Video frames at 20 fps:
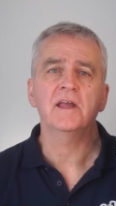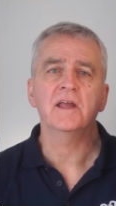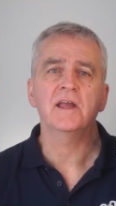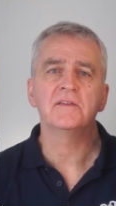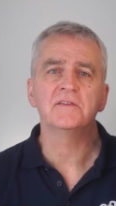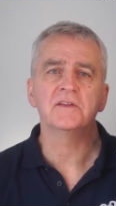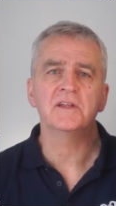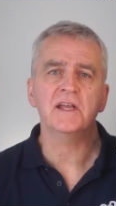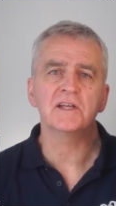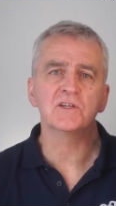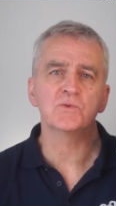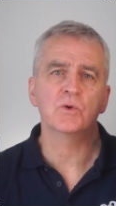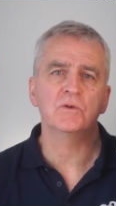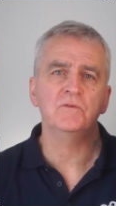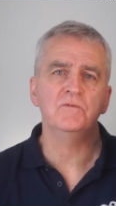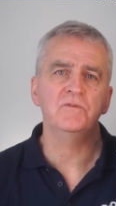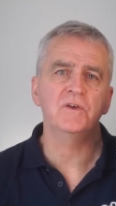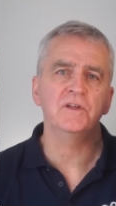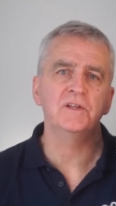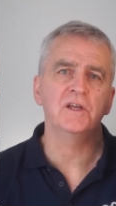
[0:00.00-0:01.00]
In the next
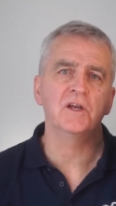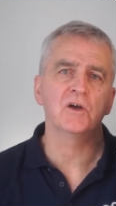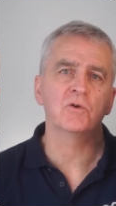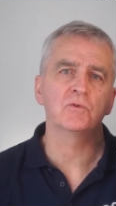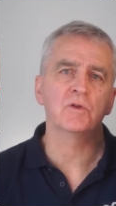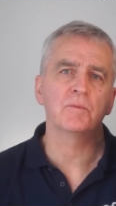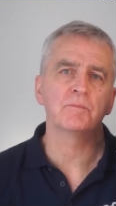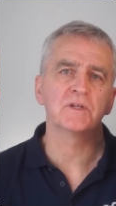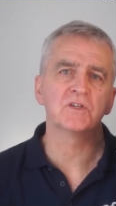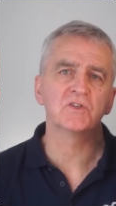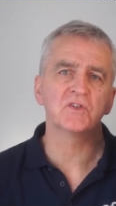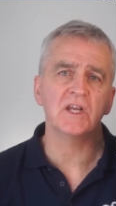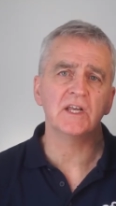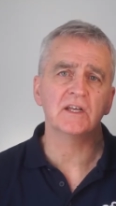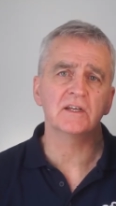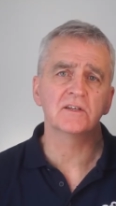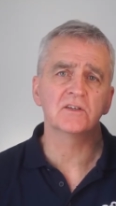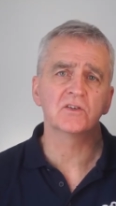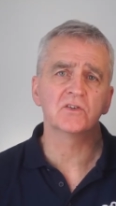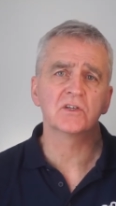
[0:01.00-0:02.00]
one, video number
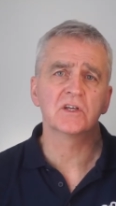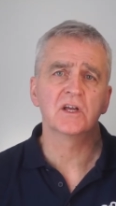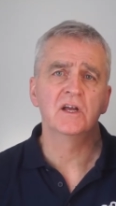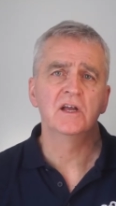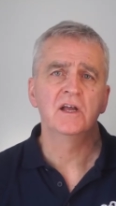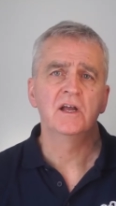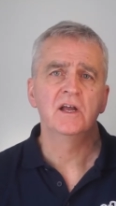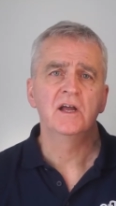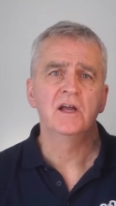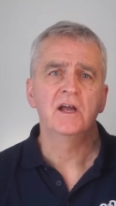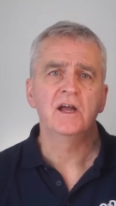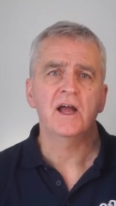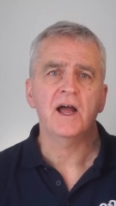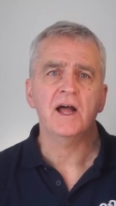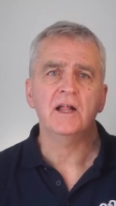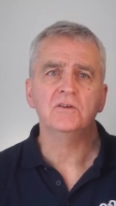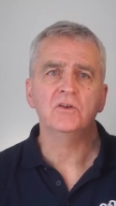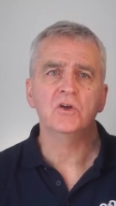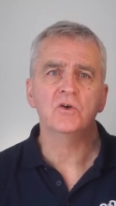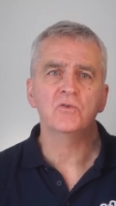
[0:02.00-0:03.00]
six,
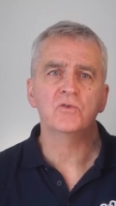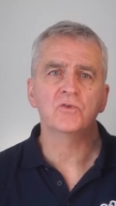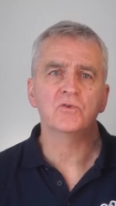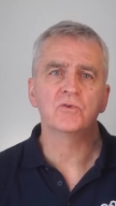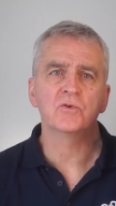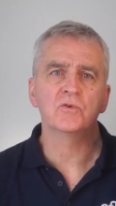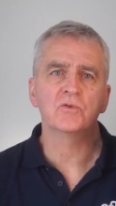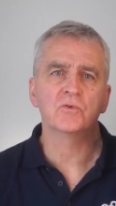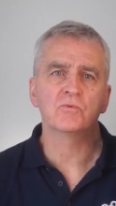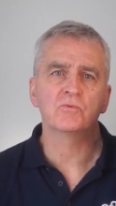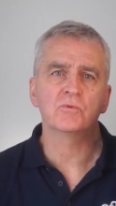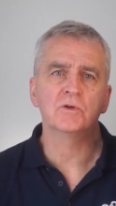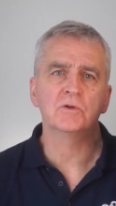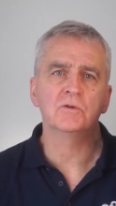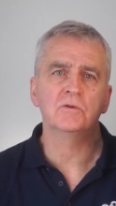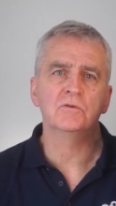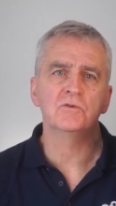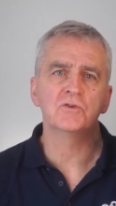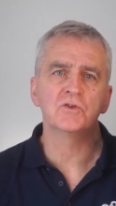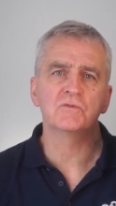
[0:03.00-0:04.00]
I'll go through the
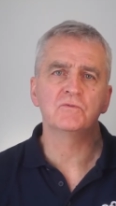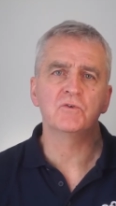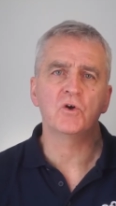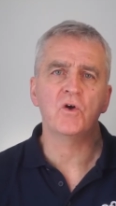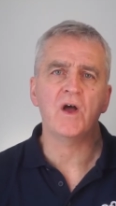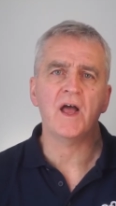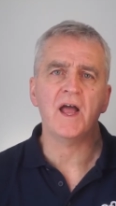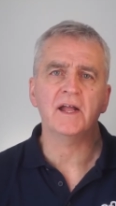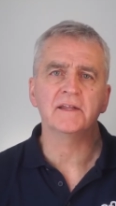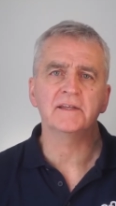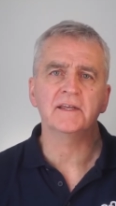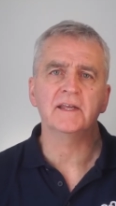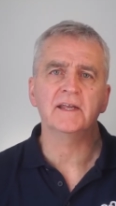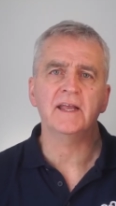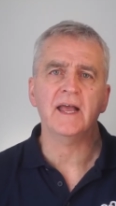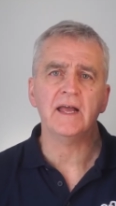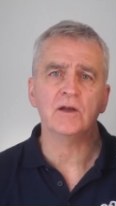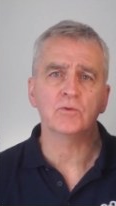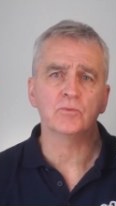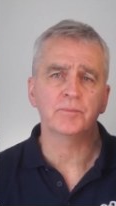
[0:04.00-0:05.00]
rules for
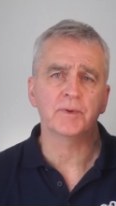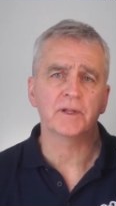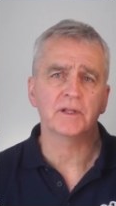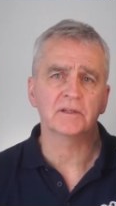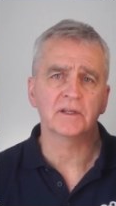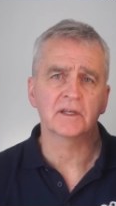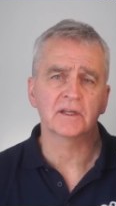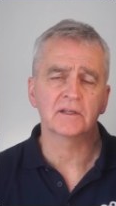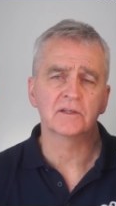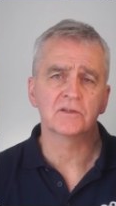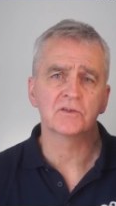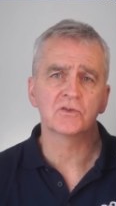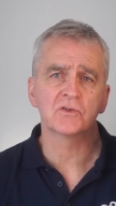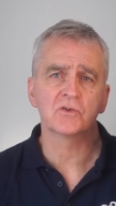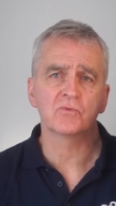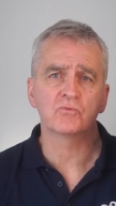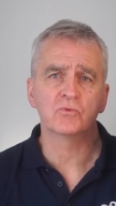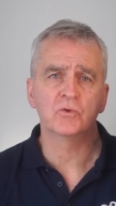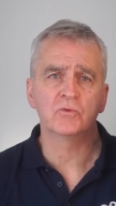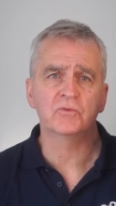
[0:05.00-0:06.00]
adding
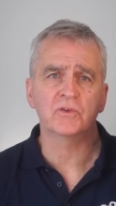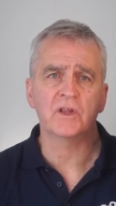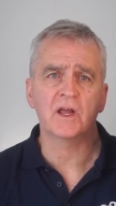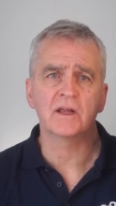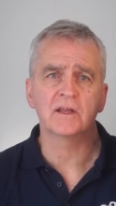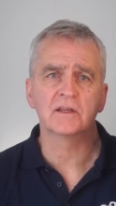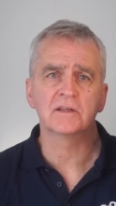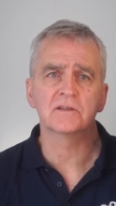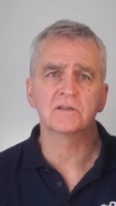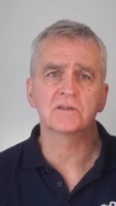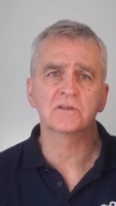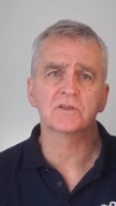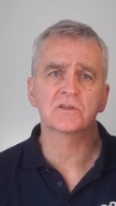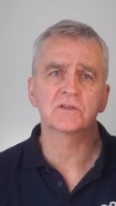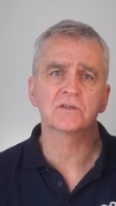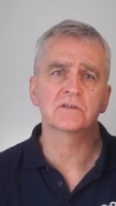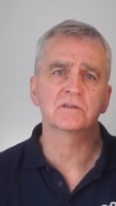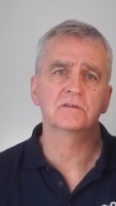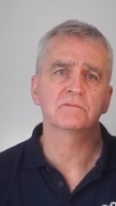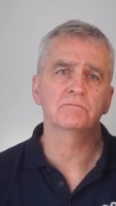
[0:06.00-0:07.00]
outbuildings, roof
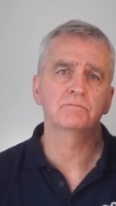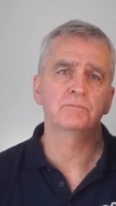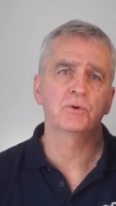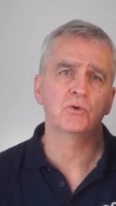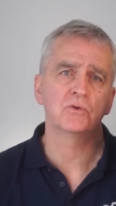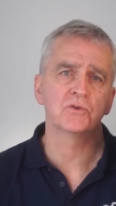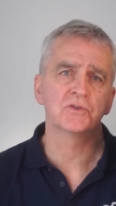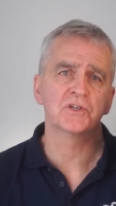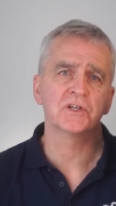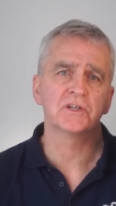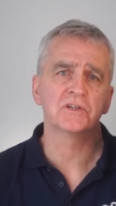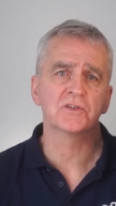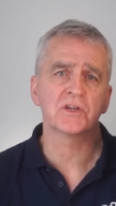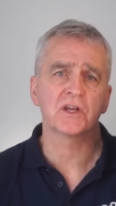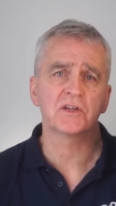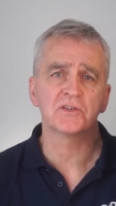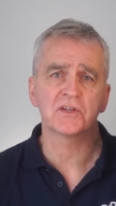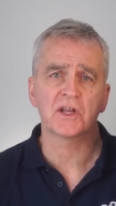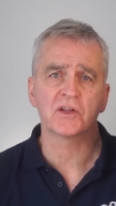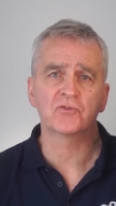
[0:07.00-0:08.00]
lights, porches,
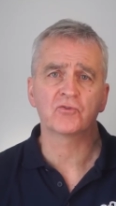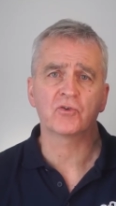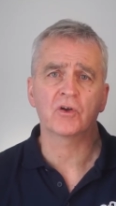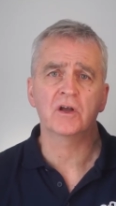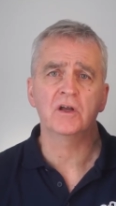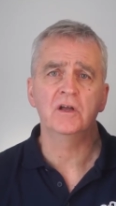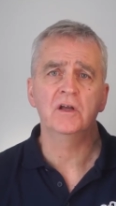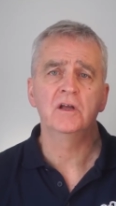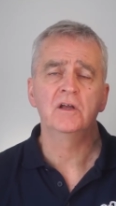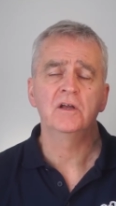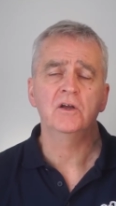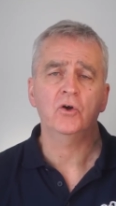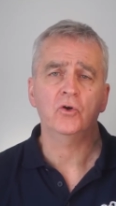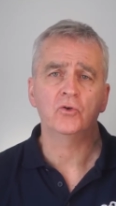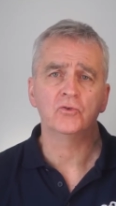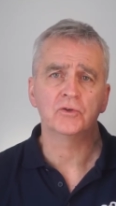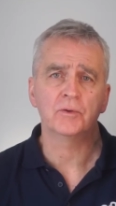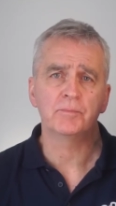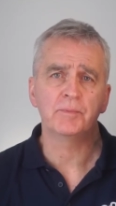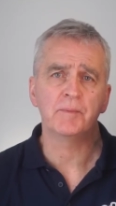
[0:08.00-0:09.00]
etc.
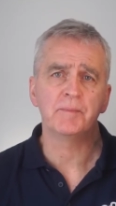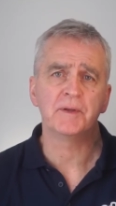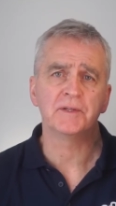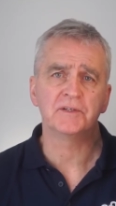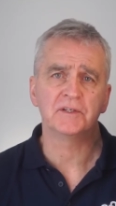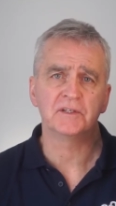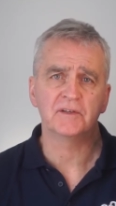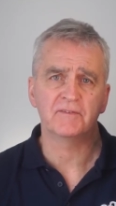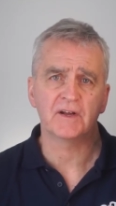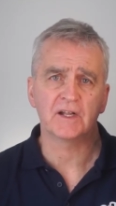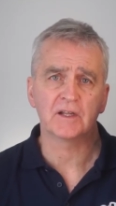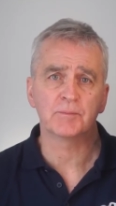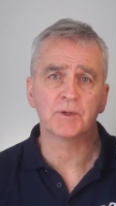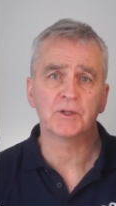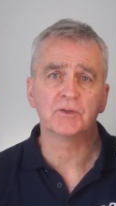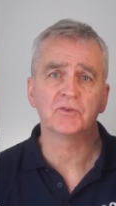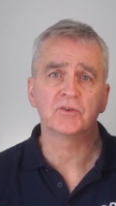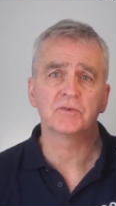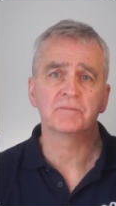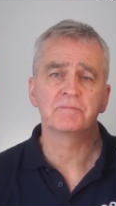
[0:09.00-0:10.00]
under permitted
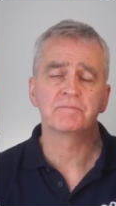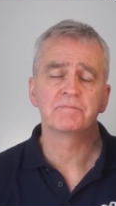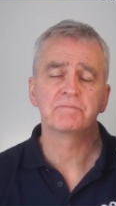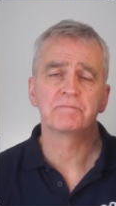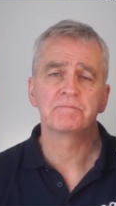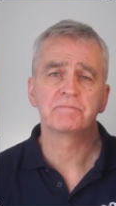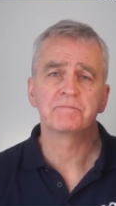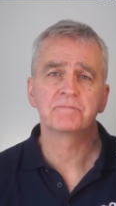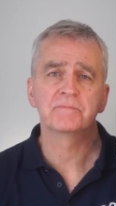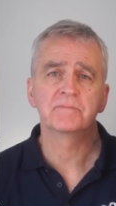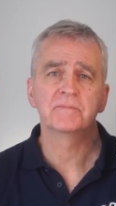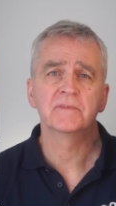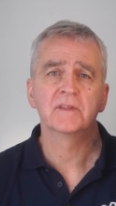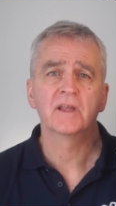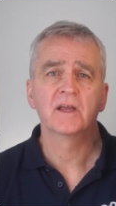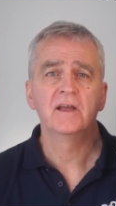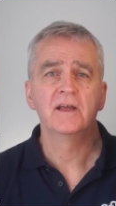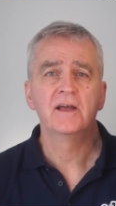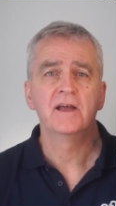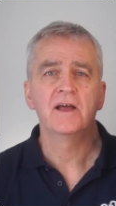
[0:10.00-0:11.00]
development.
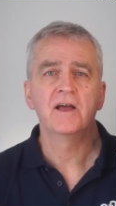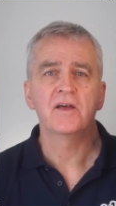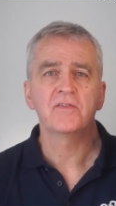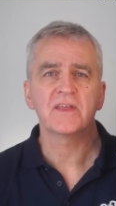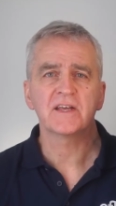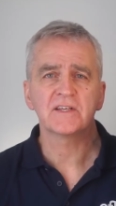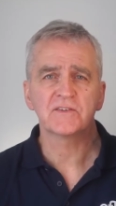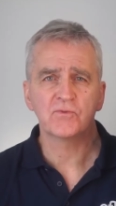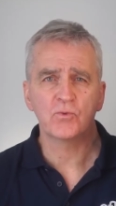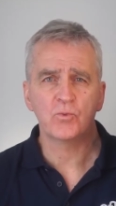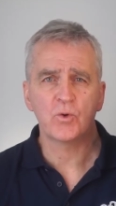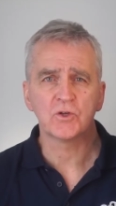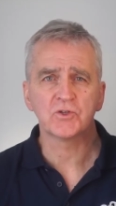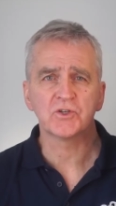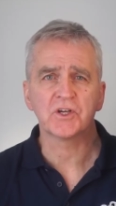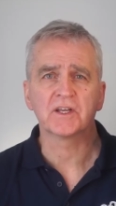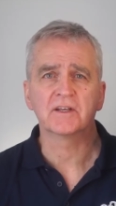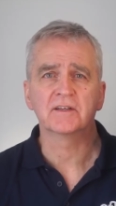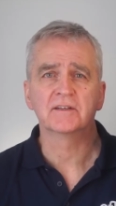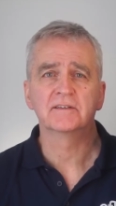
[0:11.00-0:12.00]
Thanks for
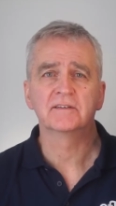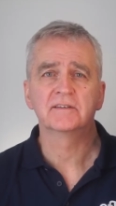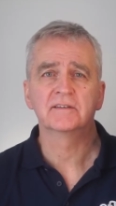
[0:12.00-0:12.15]
watching.